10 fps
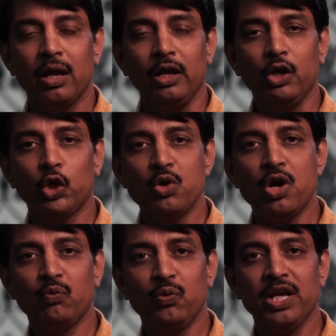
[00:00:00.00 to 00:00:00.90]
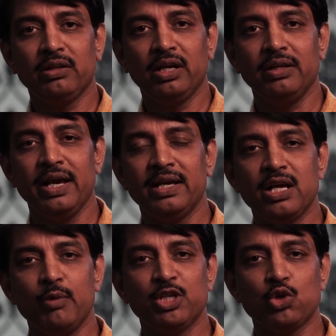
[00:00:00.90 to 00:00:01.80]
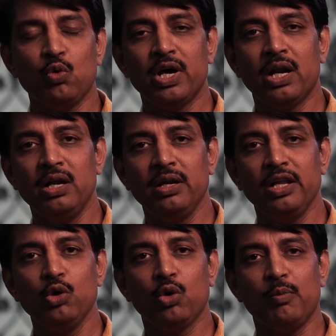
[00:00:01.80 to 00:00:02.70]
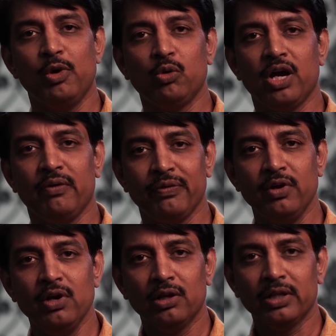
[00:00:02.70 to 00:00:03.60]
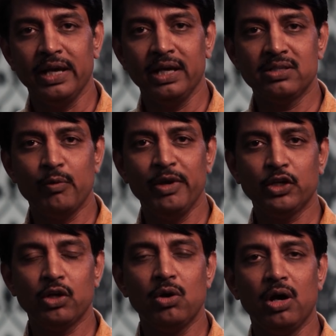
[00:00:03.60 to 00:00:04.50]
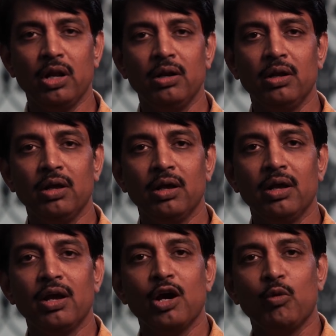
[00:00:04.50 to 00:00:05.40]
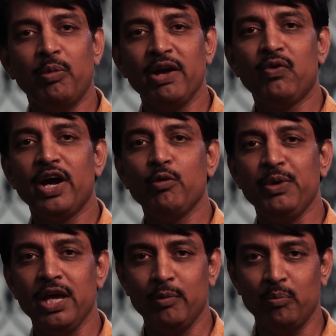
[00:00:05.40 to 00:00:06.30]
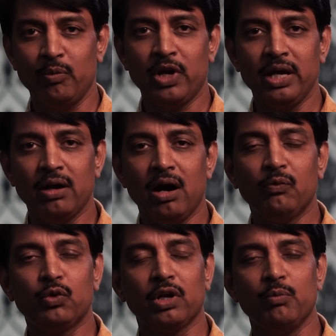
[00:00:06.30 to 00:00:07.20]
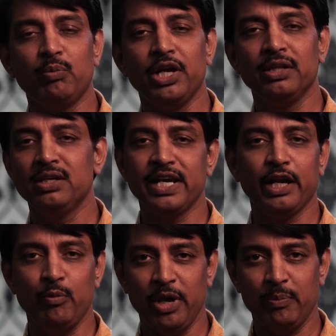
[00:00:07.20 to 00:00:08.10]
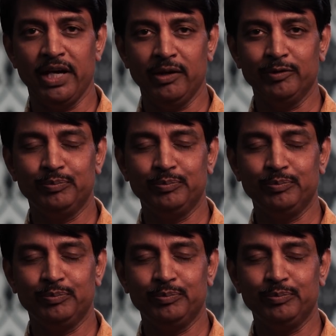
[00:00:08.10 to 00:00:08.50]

You should not feel that the exam is over until you come out of the examination hall by 5 p.m., right, after completing the second paper.